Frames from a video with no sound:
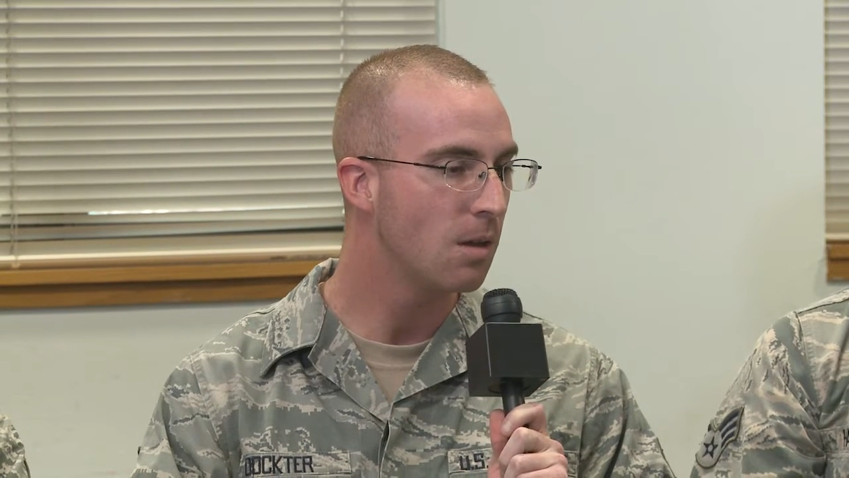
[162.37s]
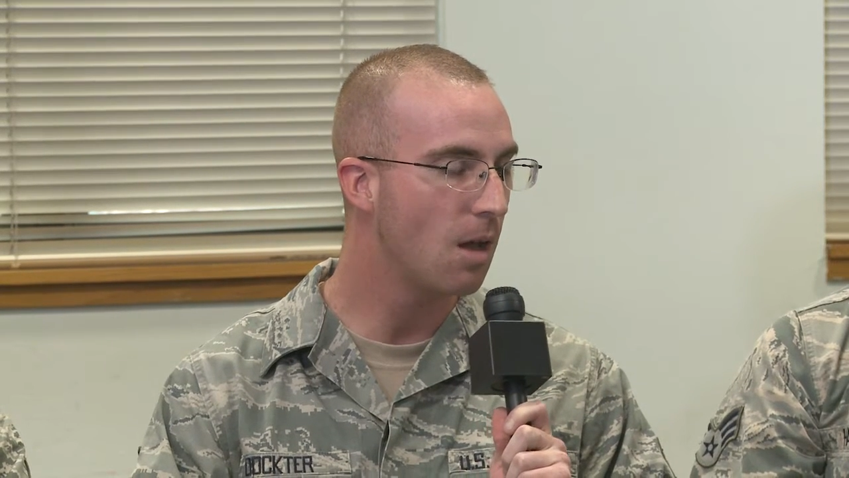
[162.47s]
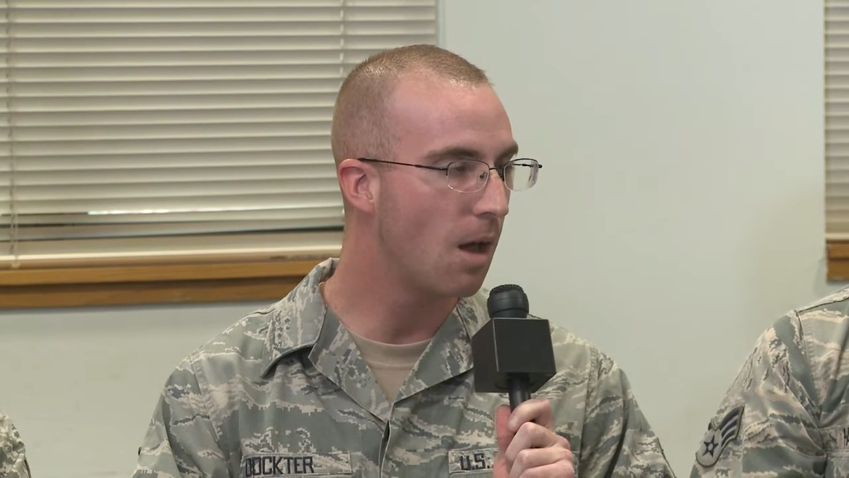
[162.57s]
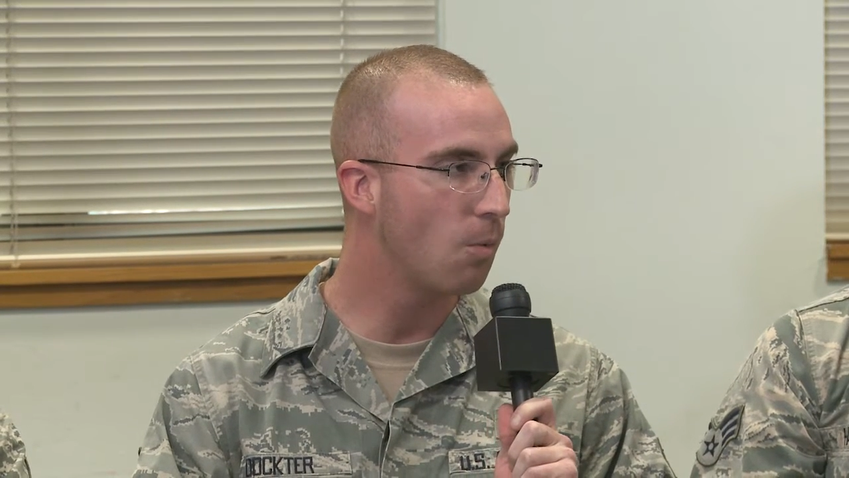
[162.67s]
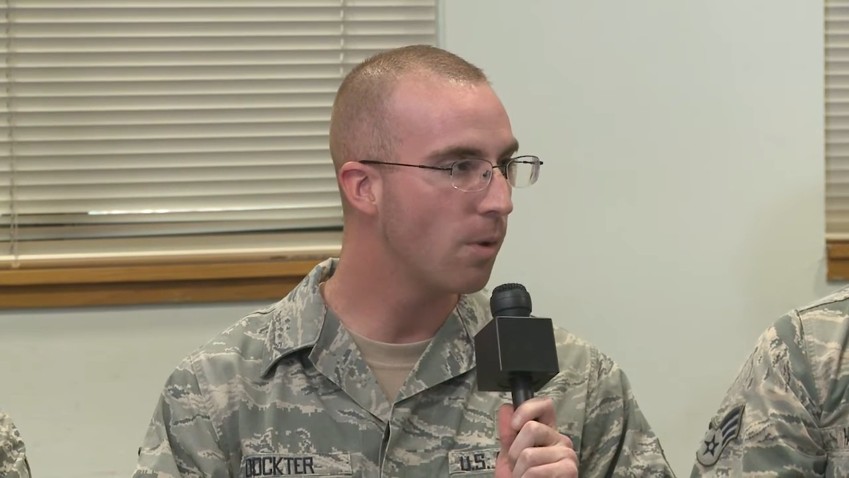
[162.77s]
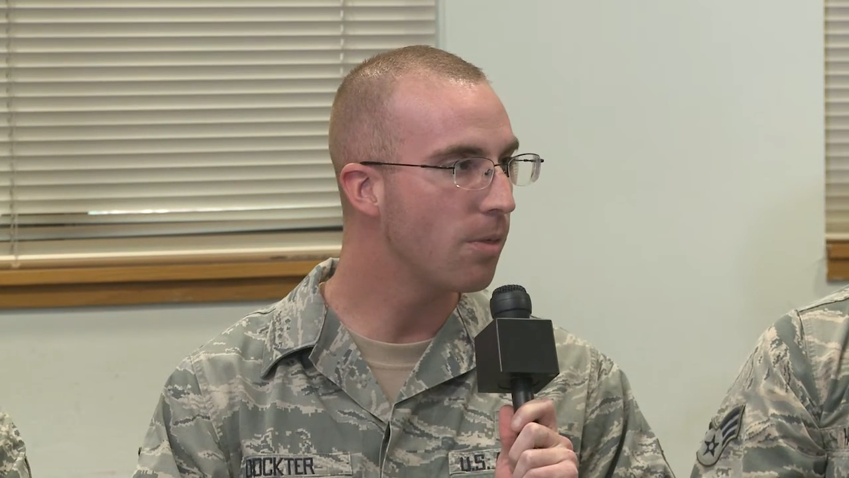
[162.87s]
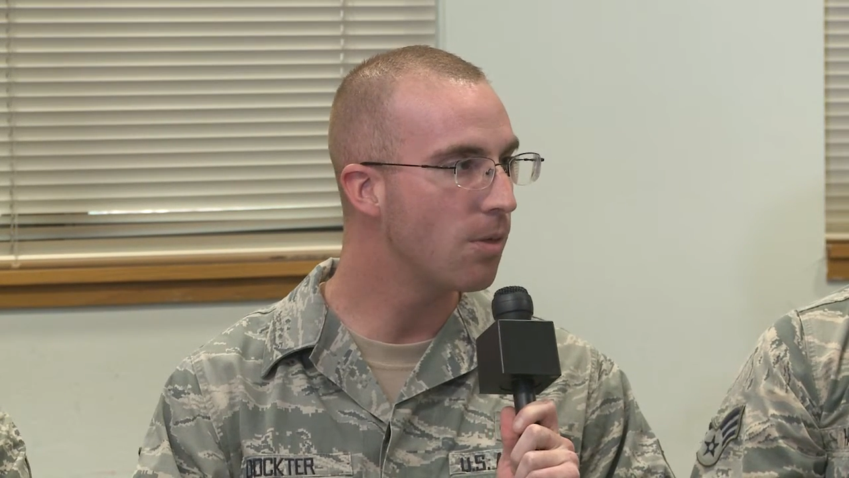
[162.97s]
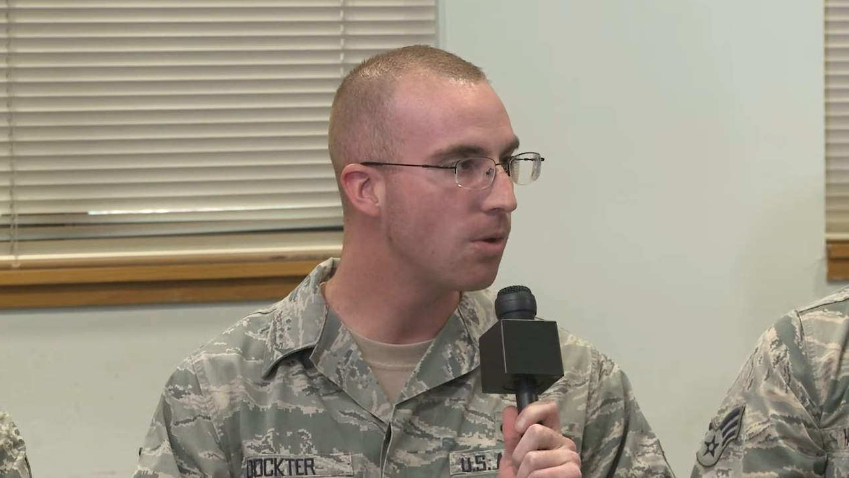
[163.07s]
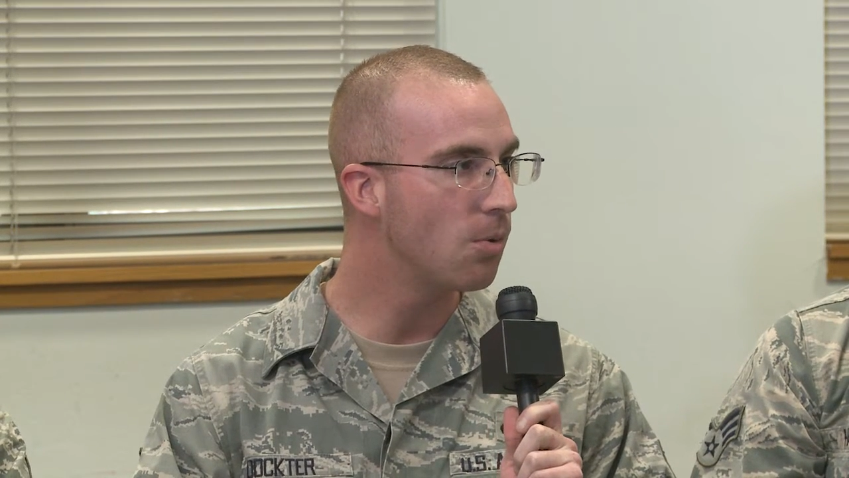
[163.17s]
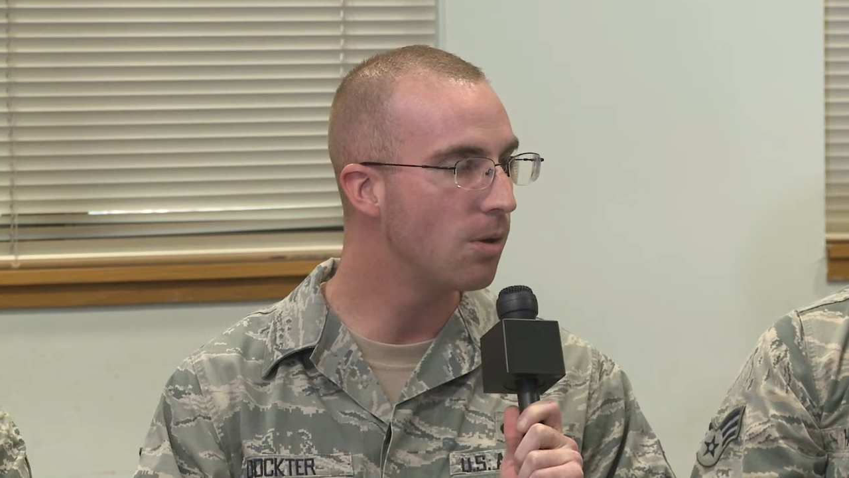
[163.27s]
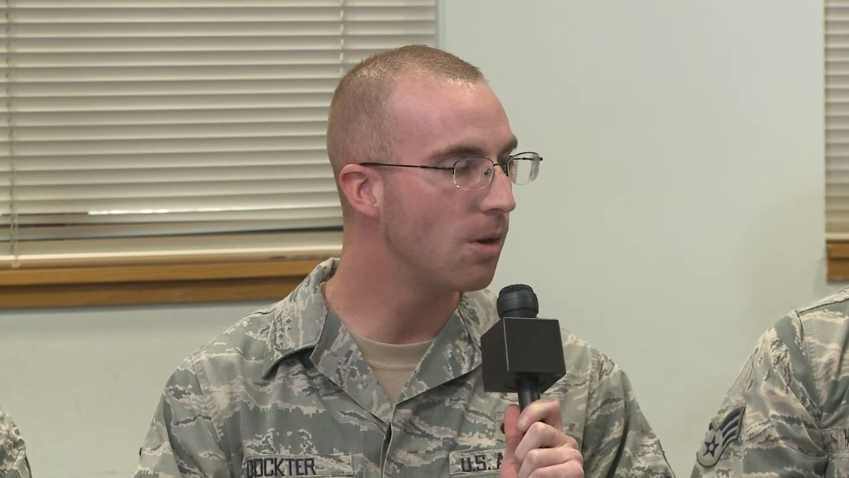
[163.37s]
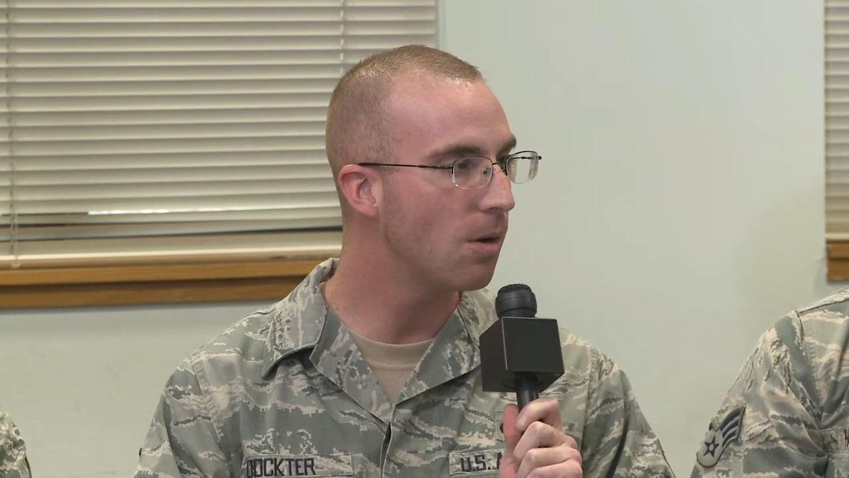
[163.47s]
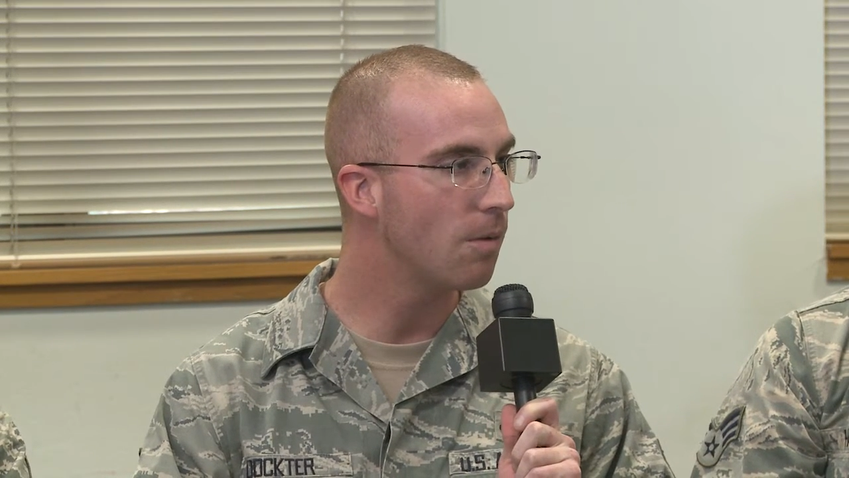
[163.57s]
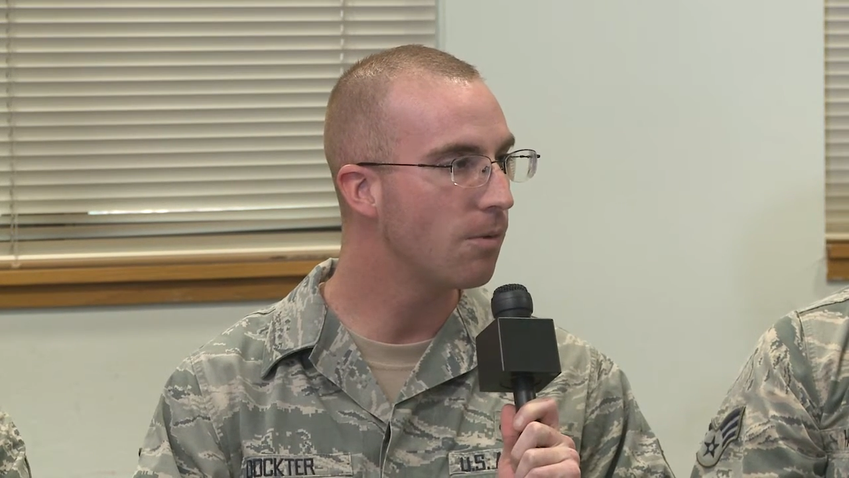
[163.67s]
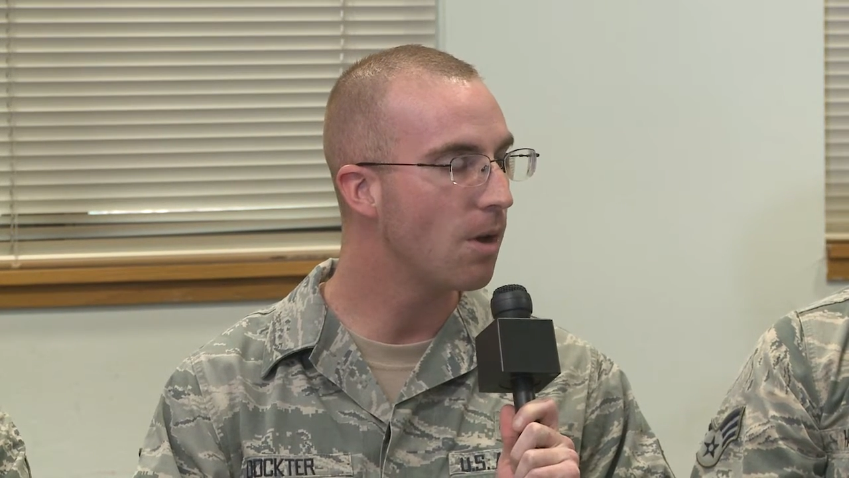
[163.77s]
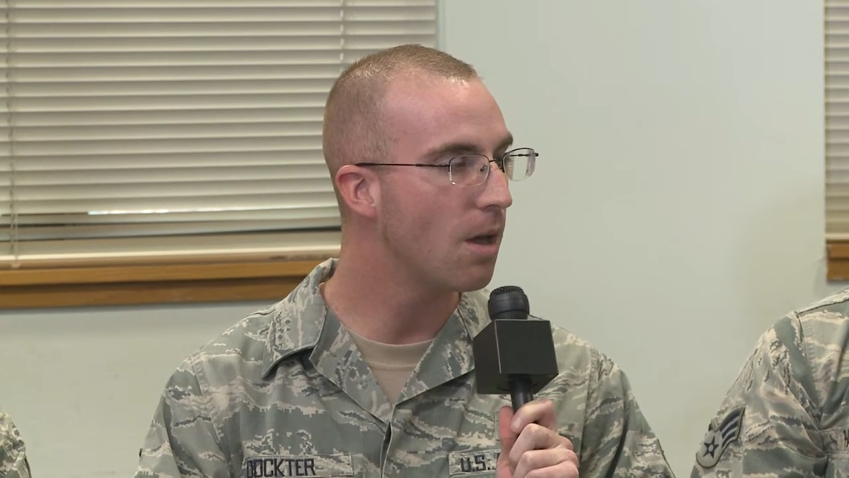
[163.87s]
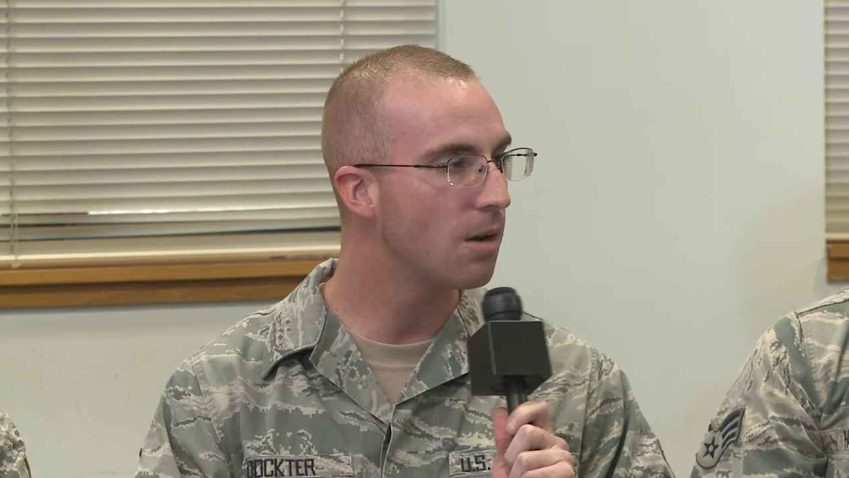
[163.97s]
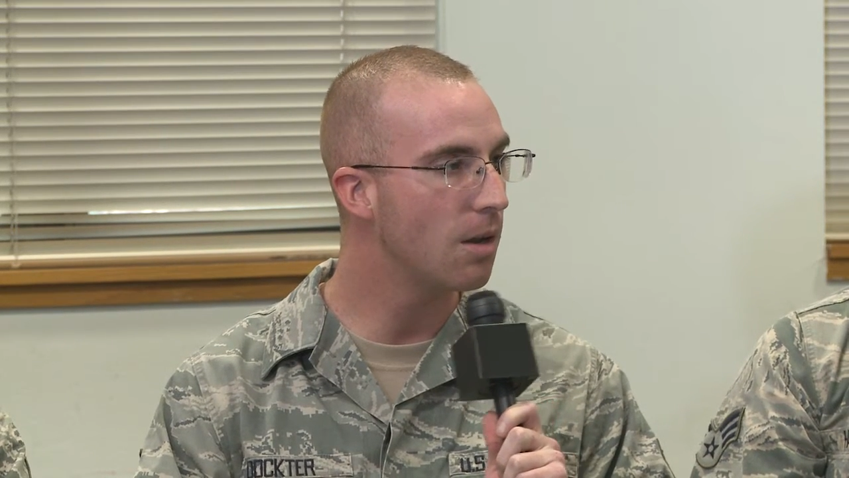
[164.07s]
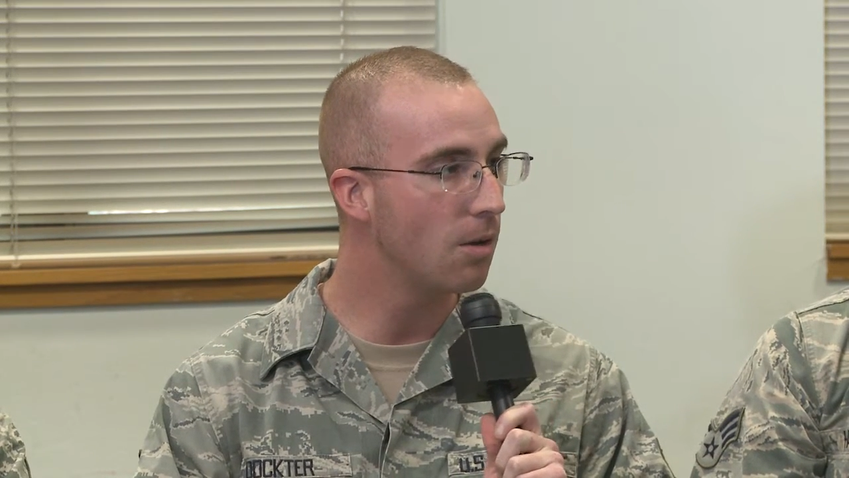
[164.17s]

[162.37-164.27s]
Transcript: with the new year if you had any